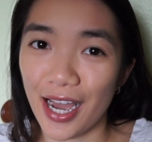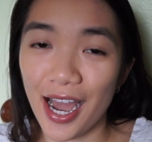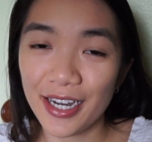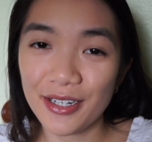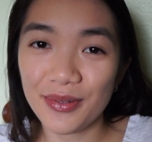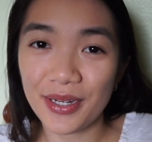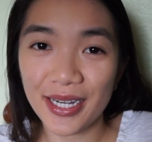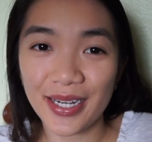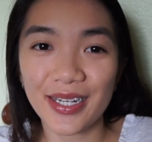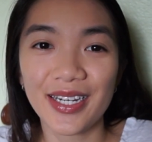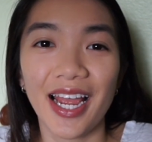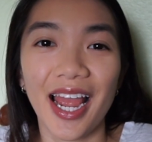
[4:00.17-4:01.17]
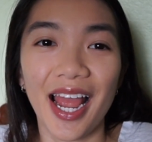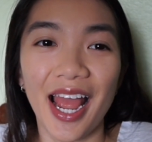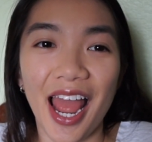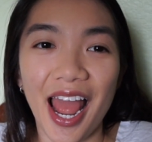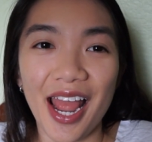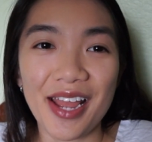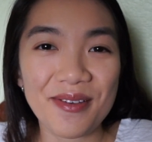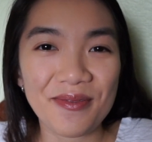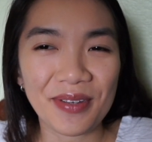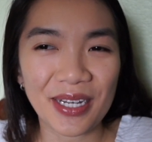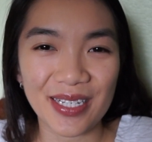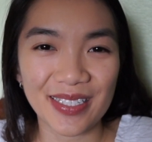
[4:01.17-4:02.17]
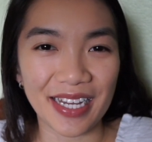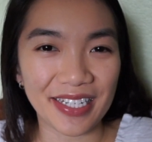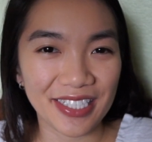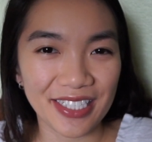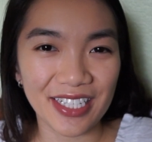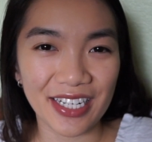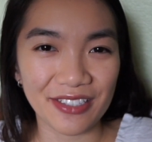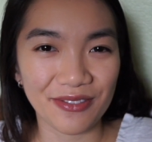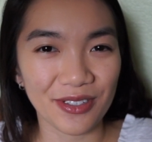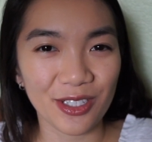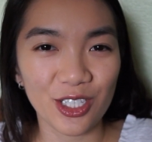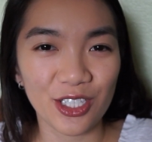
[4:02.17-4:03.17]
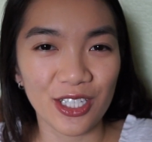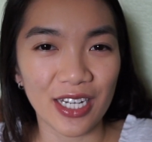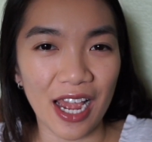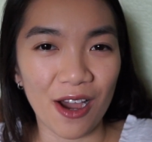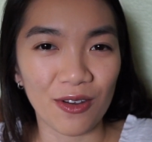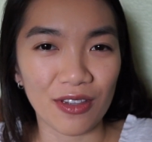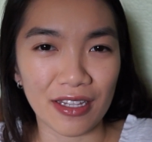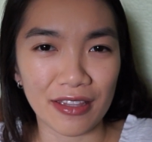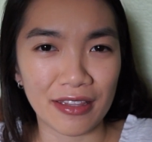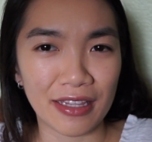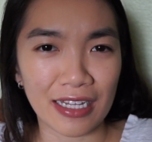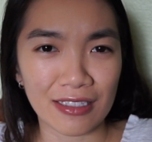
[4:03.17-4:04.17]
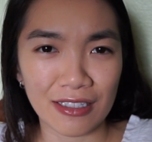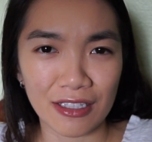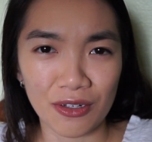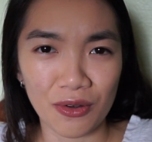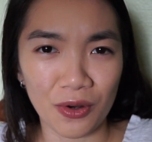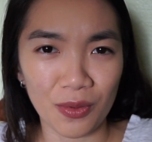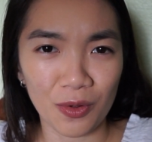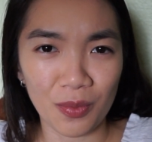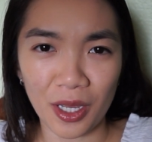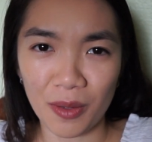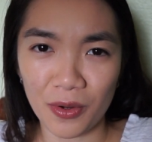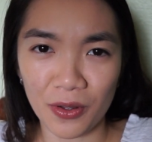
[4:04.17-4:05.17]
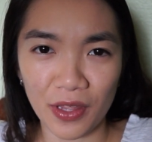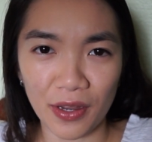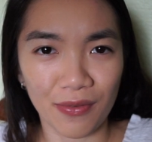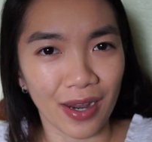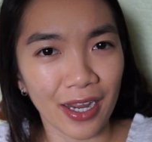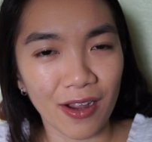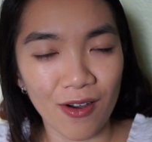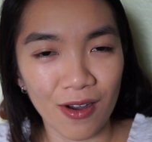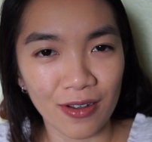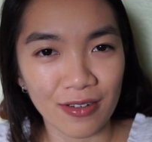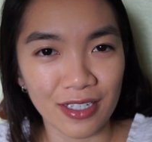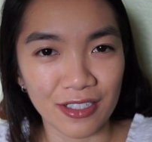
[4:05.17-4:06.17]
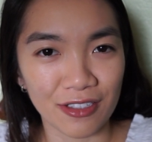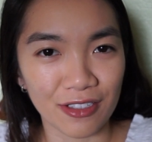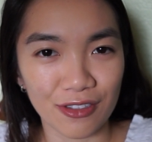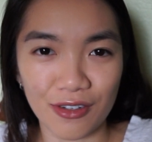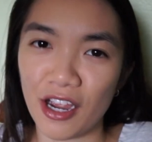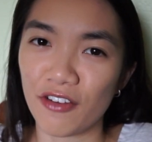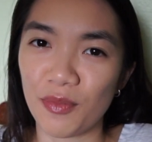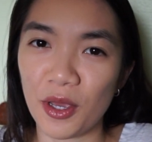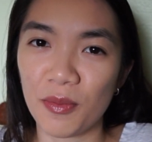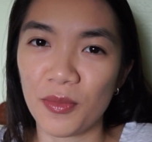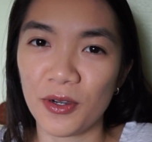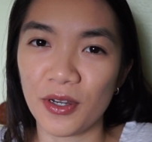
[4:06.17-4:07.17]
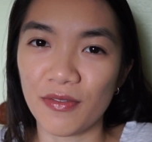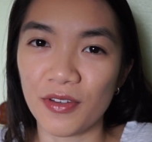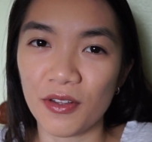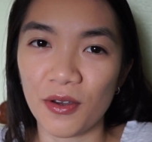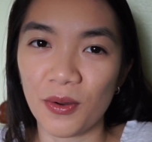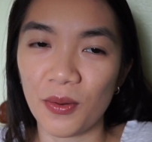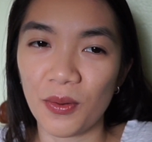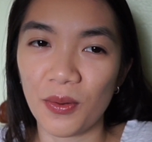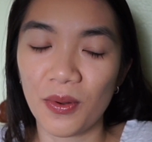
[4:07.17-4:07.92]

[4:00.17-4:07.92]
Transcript: kind of weird because that just like really stood out that that's the normal paper they write on. It's just graph paper, even though